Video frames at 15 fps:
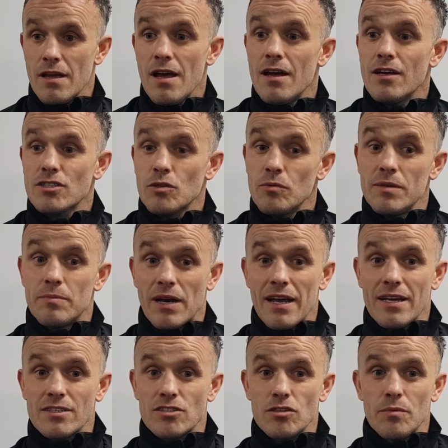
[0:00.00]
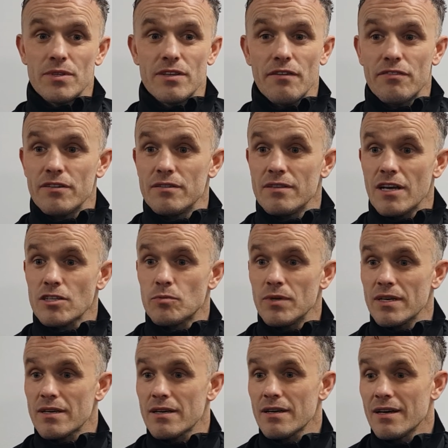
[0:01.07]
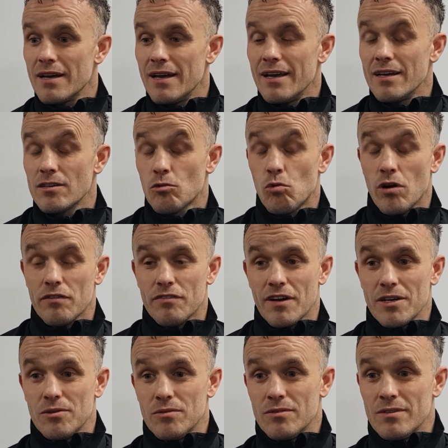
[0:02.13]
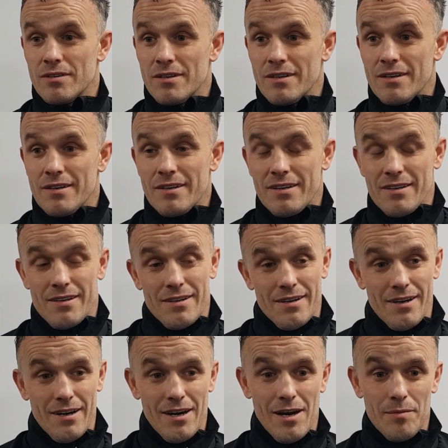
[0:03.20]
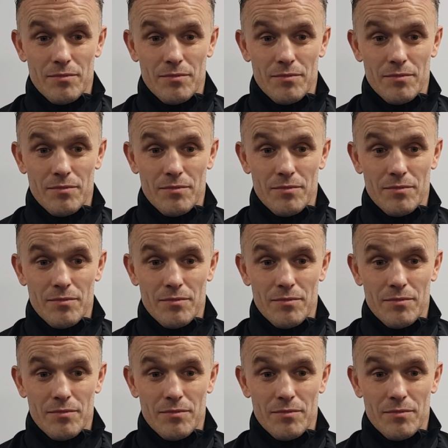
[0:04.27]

Yeah, it's a wee break. It's something different next week, quarter-final. At